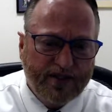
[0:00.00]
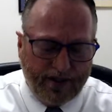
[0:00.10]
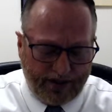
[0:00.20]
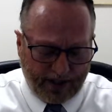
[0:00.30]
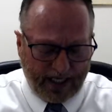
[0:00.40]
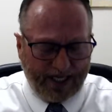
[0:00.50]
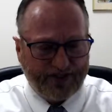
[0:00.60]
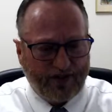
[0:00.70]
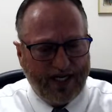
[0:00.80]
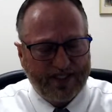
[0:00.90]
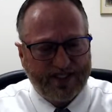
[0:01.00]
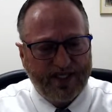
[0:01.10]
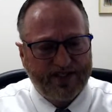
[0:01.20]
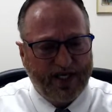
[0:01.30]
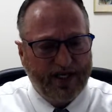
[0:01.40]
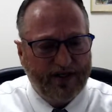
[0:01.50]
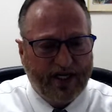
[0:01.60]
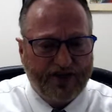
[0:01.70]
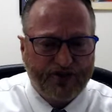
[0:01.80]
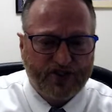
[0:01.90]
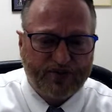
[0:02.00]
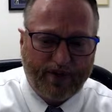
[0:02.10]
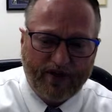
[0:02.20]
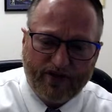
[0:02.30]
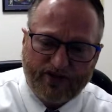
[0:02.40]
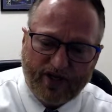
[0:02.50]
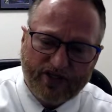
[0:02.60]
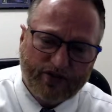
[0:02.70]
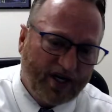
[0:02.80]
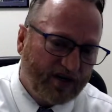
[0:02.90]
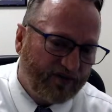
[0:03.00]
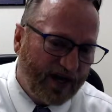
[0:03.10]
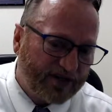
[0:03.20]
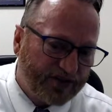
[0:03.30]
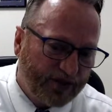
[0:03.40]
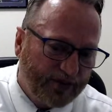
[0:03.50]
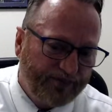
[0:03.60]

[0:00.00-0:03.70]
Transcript: You got your SSN, you got your Spearing, your Transio and Equifax too.